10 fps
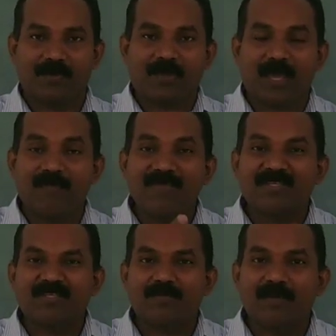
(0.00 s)
Okay,
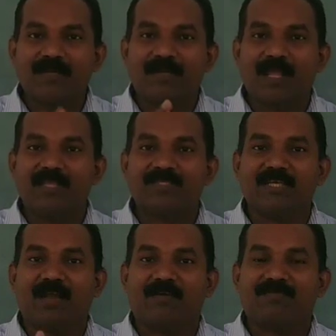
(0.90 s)
visible
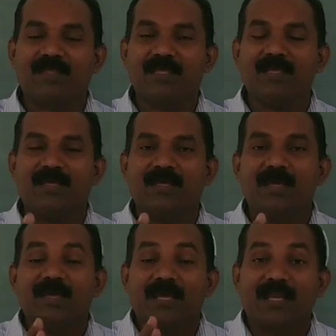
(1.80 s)
region of the
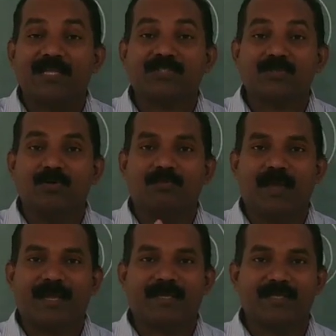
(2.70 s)

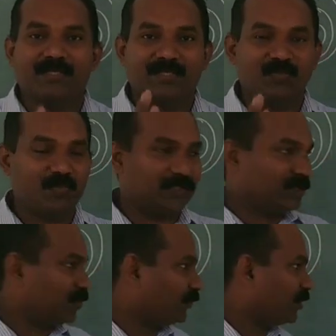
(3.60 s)
electromagnetic
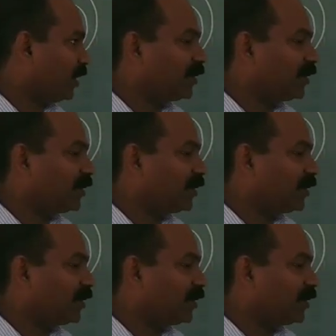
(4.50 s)
spectrum.